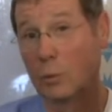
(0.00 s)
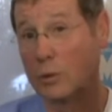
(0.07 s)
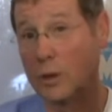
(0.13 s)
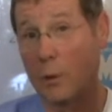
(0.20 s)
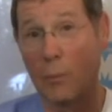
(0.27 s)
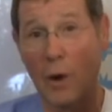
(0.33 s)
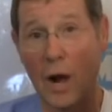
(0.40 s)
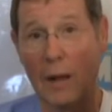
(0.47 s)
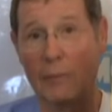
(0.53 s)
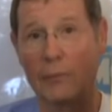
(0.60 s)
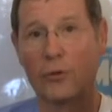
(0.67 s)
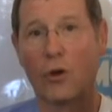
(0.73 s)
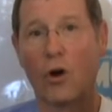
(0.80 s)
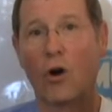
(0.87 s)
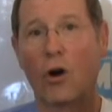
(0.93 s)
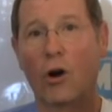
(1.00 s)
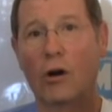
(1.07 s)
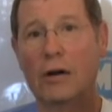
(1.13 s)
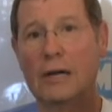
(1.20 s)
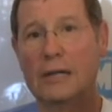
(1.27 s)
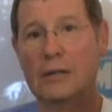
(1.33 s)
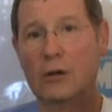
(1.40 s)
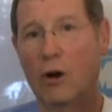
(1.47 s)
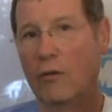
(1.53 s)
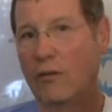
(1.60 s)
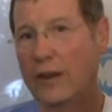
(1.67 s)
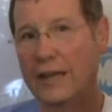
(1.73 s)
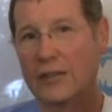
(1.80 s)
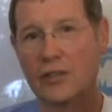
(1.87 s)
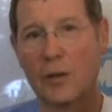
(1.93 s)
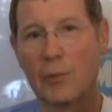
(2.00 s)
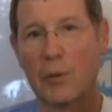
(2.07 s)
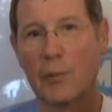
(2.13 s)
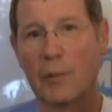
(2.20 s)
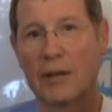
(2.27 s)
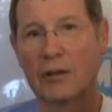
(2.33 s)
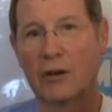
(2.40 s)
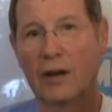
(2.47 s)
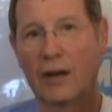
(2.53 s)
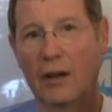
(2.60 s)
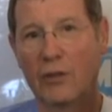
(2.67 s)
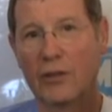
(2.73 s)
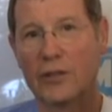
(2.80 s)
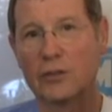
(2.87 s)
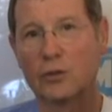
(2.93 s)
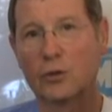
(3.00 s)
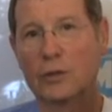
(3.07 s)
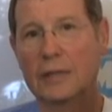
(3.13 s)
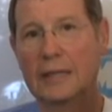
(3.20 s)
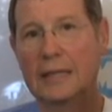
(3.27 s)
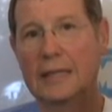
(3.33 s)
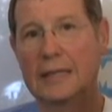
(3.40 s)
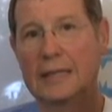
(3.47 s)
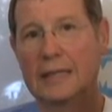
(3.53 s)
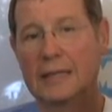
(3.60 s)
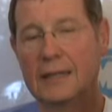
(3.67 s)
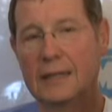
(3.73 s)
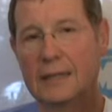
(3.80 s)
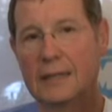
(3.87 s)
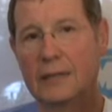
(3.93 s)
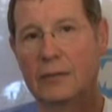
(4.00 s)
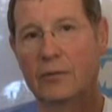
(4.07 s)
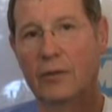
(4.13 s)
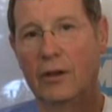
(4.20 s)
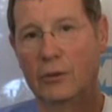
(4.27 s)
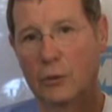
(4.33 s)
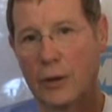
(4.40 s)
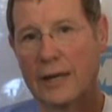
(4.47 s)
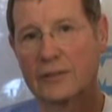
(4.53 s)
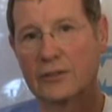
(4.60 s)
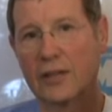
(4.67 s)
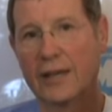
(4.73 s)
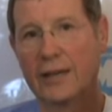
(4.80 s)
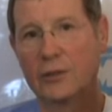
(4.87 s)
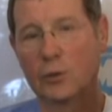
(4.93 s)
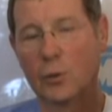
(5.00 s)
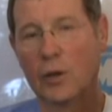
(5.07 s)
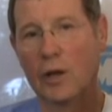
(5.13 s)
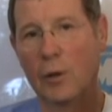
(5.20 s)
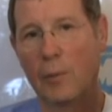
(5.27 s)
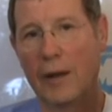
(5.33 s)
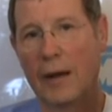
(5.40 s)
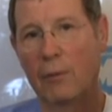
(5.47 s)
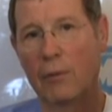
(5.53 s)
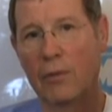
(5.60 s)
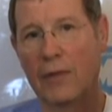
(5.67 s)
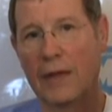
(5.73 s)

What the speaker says: their problems are, or if you need something about their health history, the translators will help out with